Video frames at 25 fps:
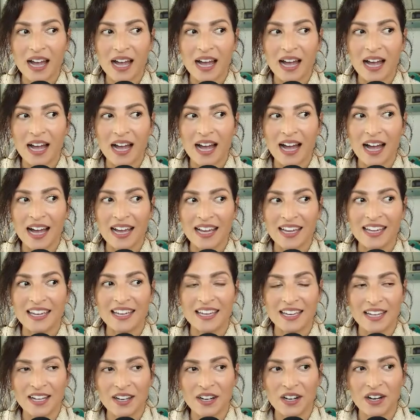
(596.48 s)
I
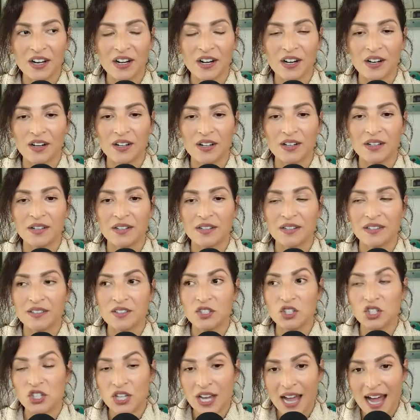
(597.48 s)
hear
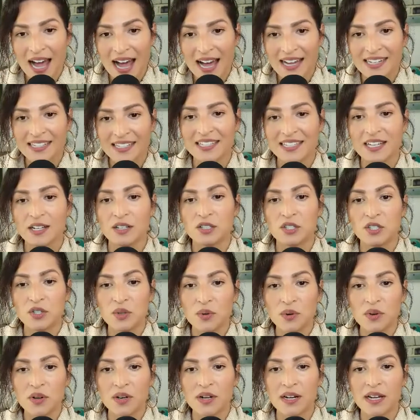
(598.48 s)
Chad tell
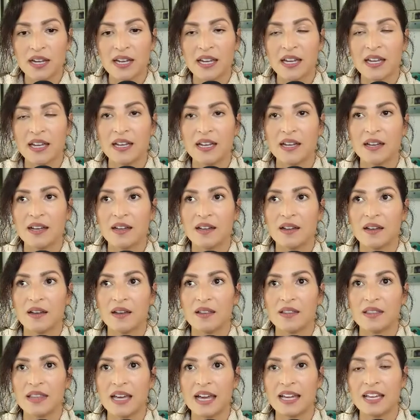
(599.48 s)
Tori
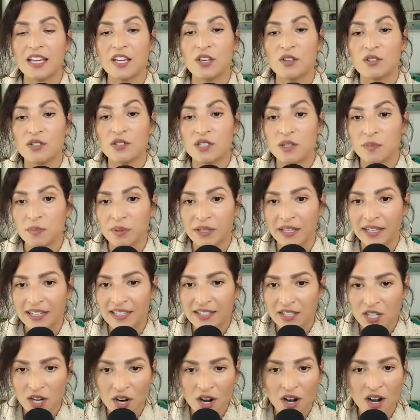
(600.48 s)
that he used to play
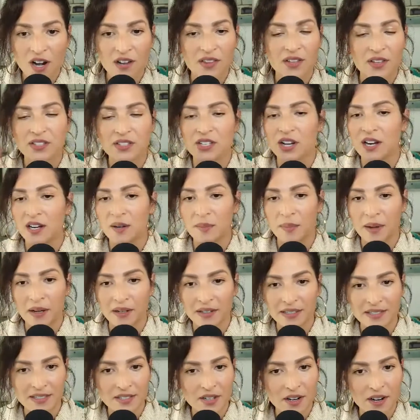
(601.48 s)
guitar. They're talking
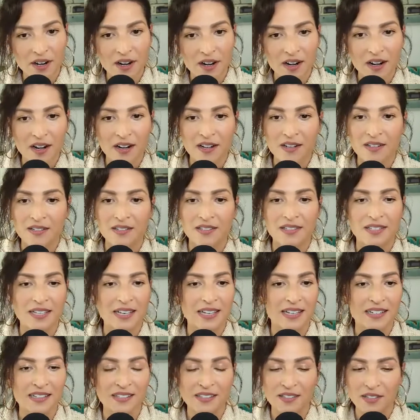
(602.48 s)
about guitars,
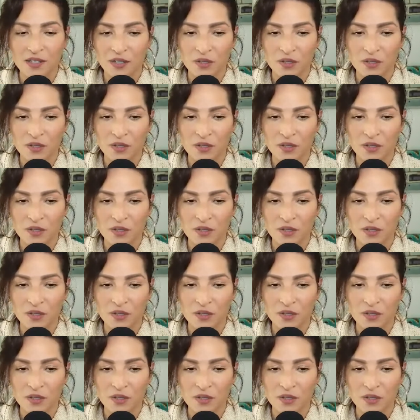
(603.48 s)
and mm-hmm.